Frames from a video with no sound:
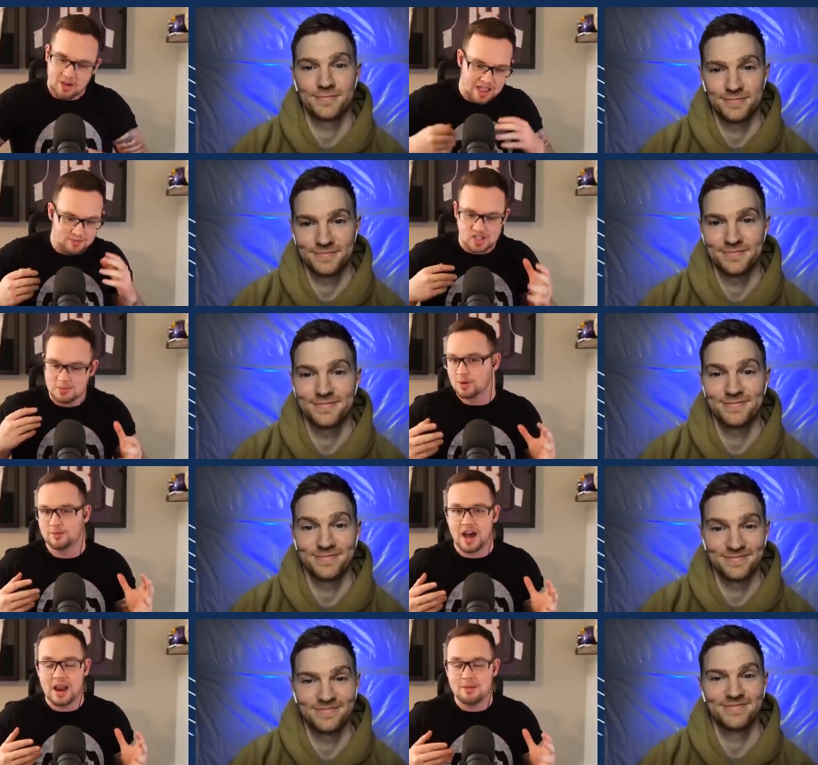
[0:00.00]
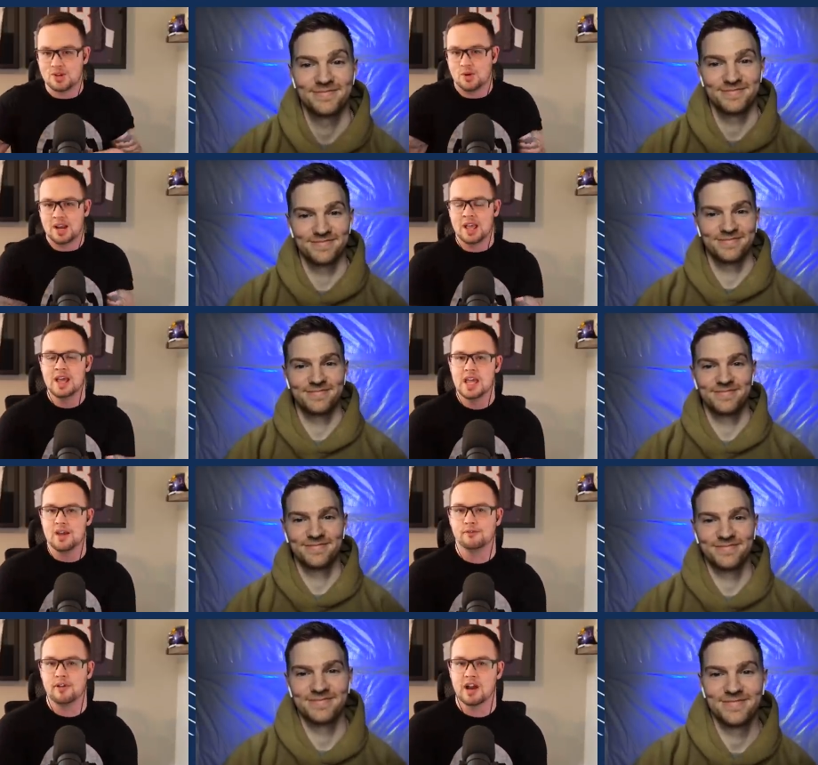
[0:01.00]
Speaker 1: might have a similar vibe to it
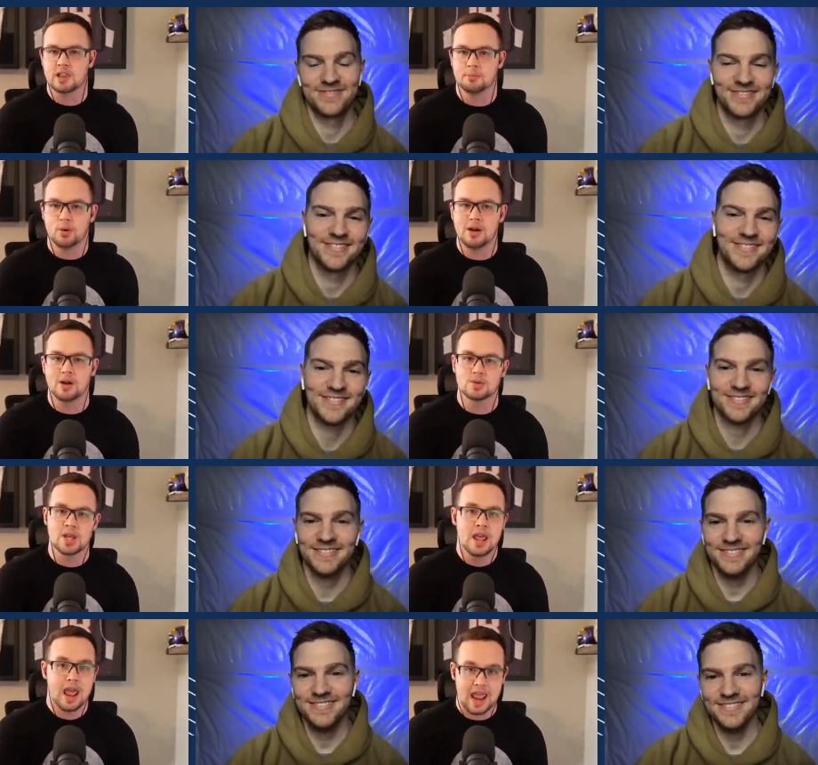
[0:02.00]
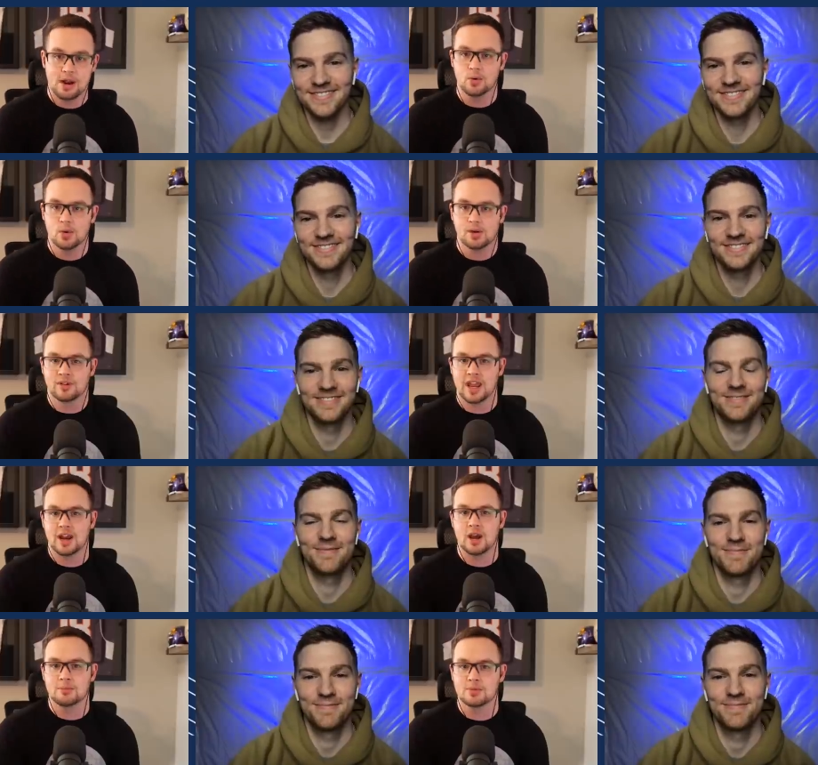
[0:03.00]
if, in fact, the Broncos and Rudolph
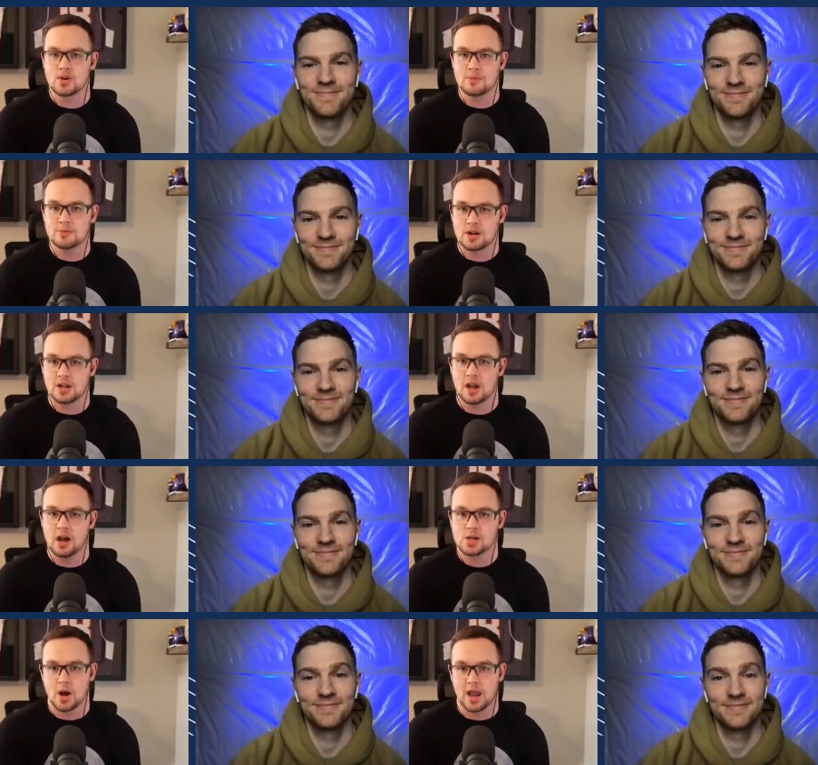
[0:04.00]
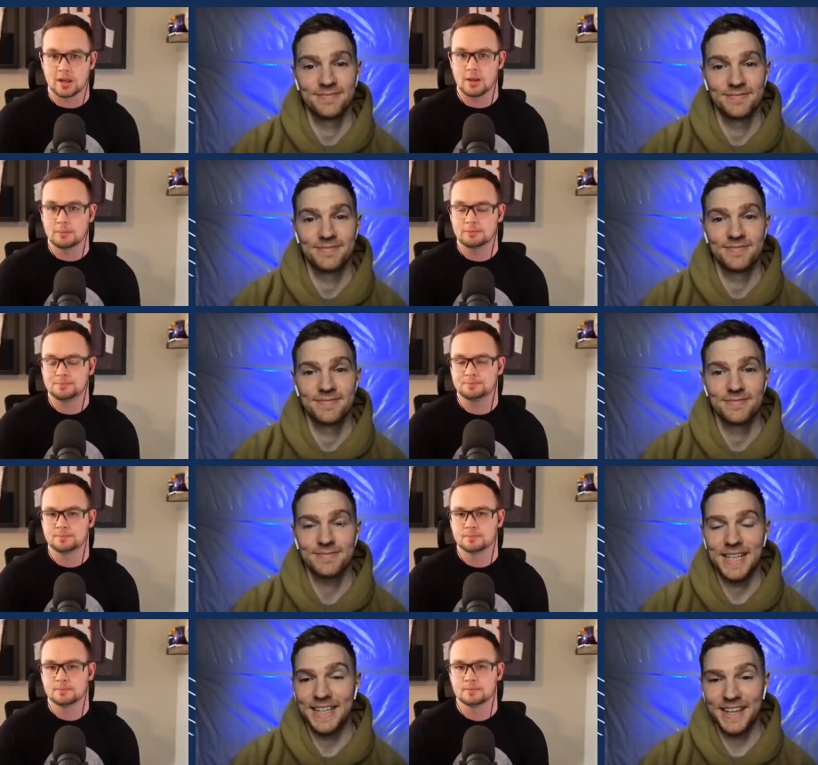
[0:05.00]
can come to terms on a contract.
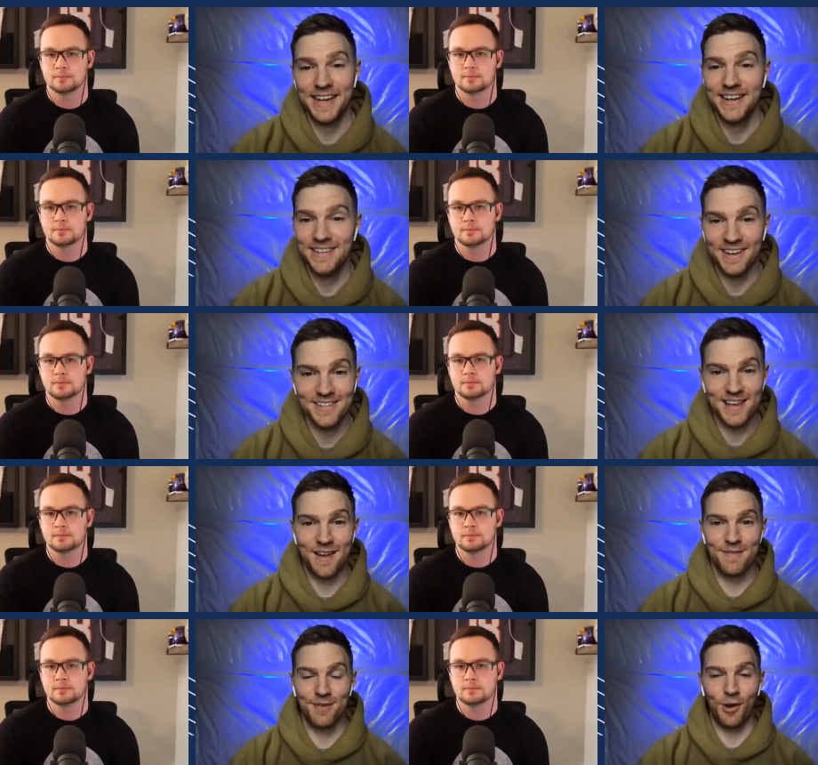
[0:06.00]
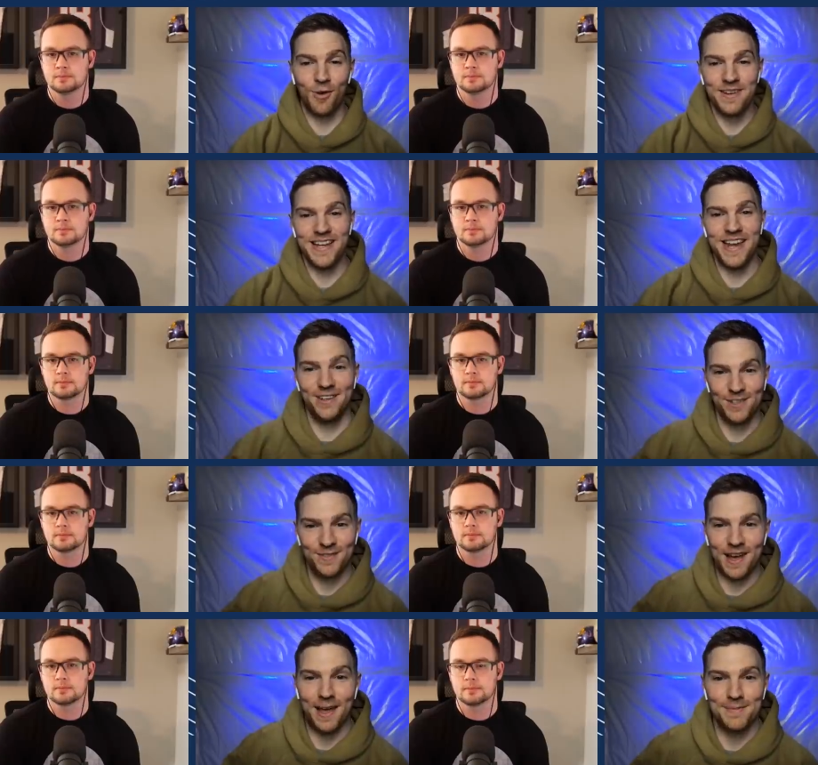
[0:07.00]
Speaker 2: It kind of does have Owen
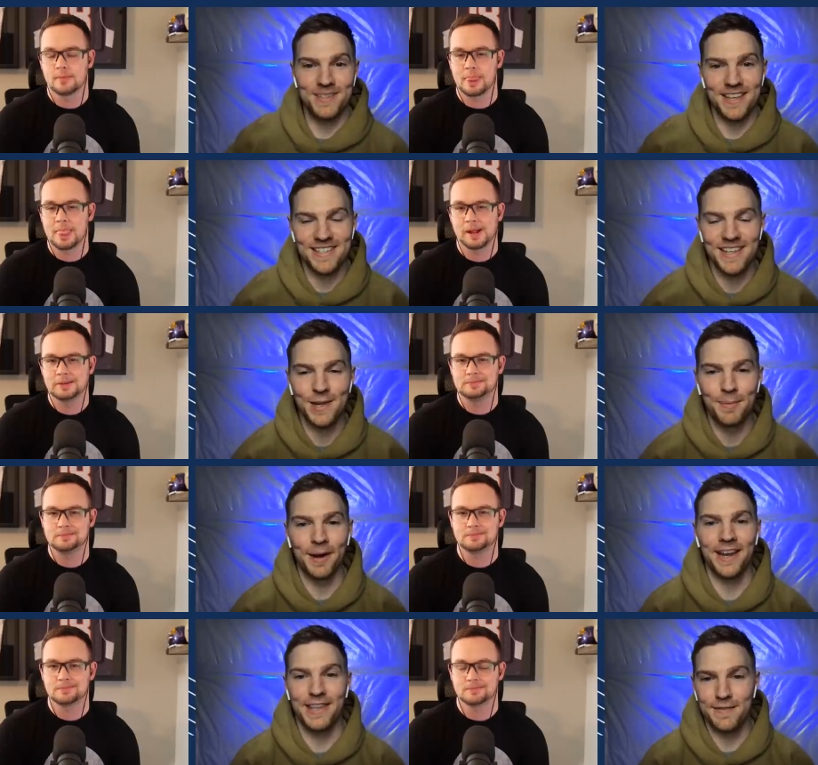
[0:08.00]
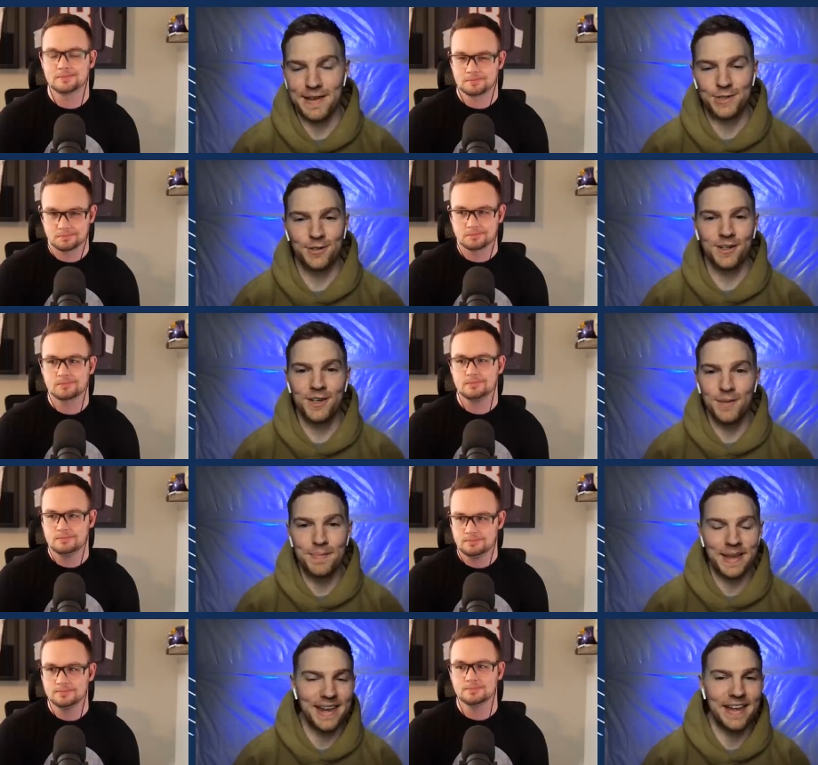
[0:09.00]
Daniels vibes, doesn't it? You bring in the veteran
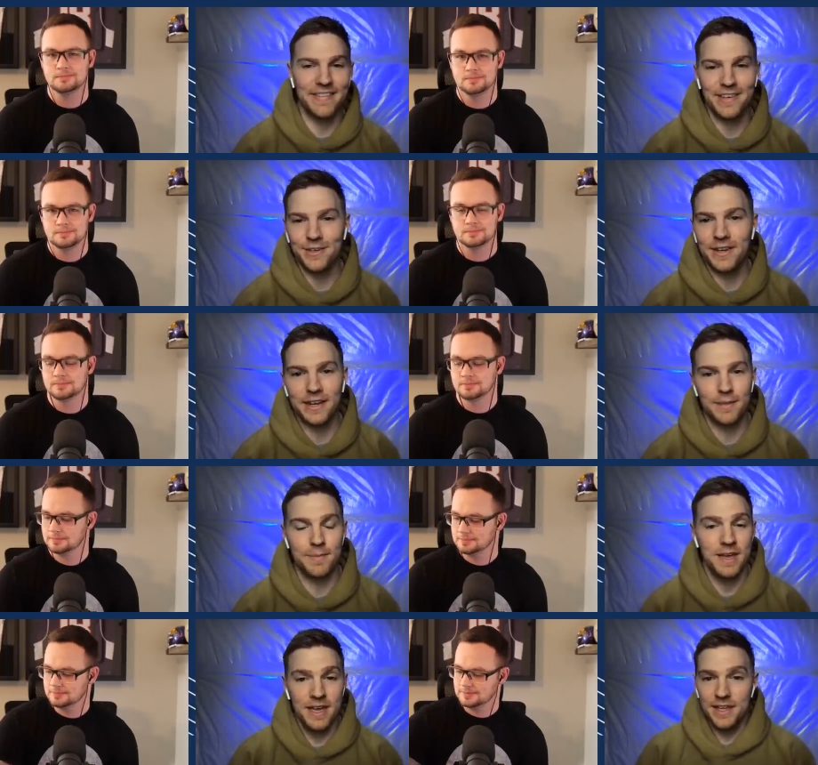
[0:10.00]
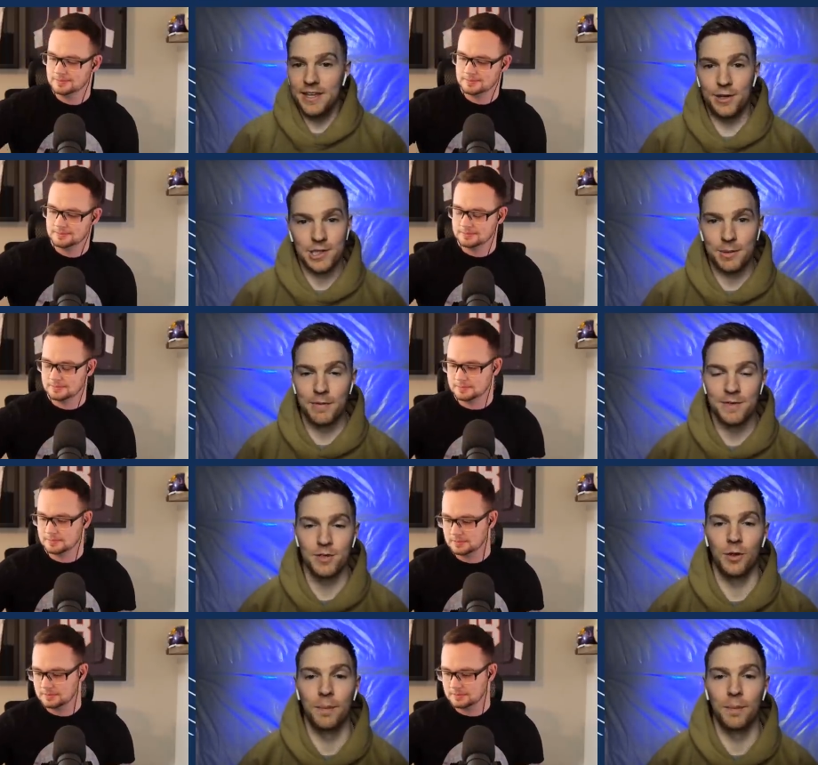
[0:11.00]
QB and then you get him, you know, some of his